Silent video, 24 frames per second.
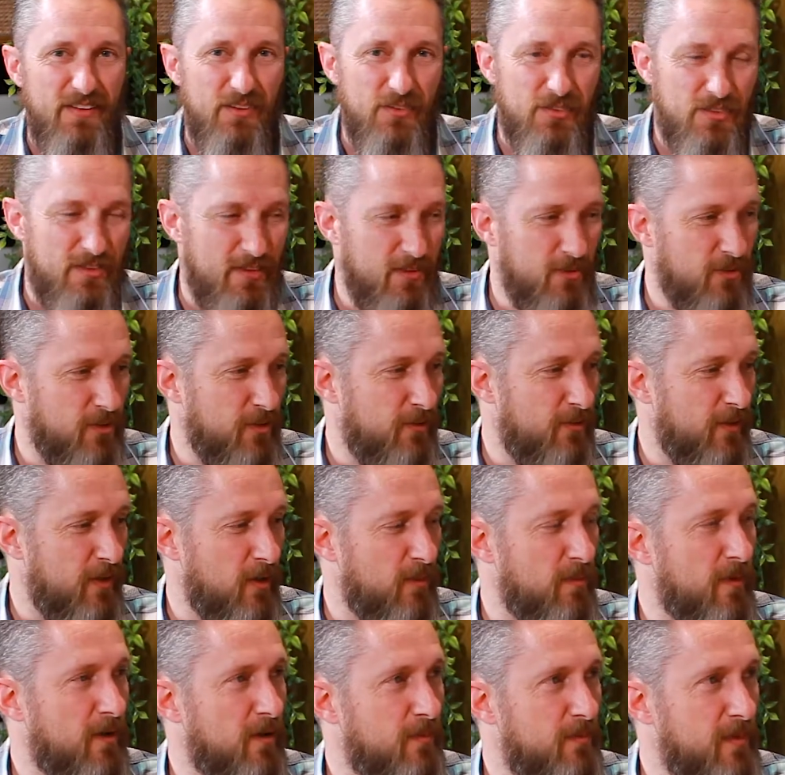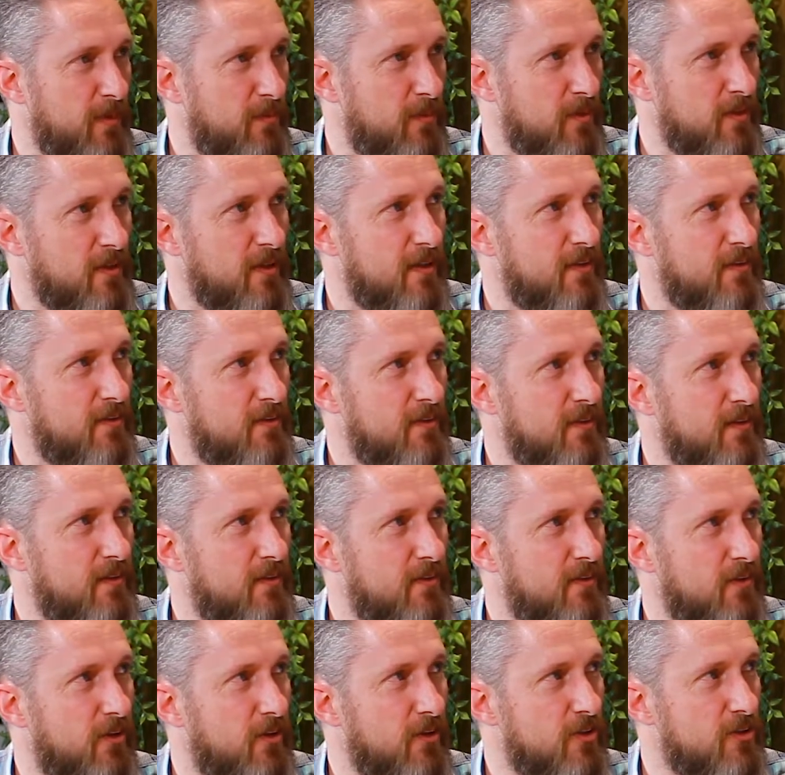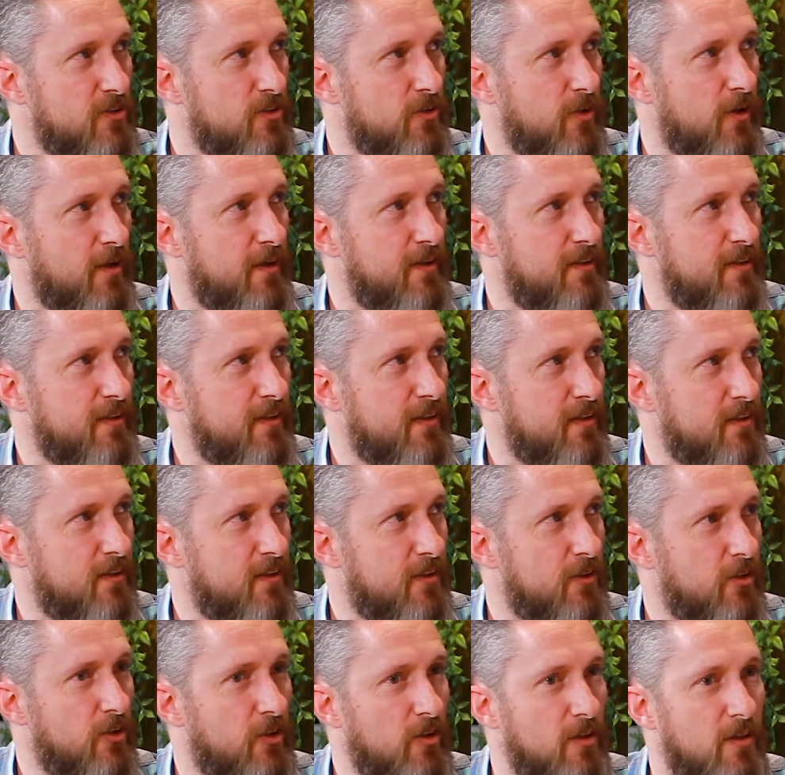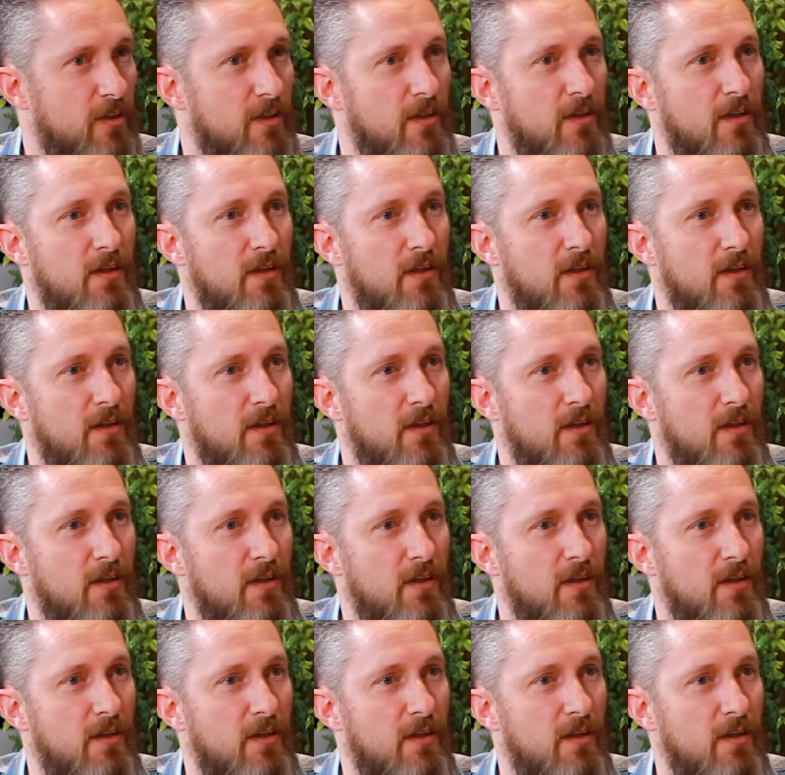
there's, there's a fair amount of people that that are trying to get their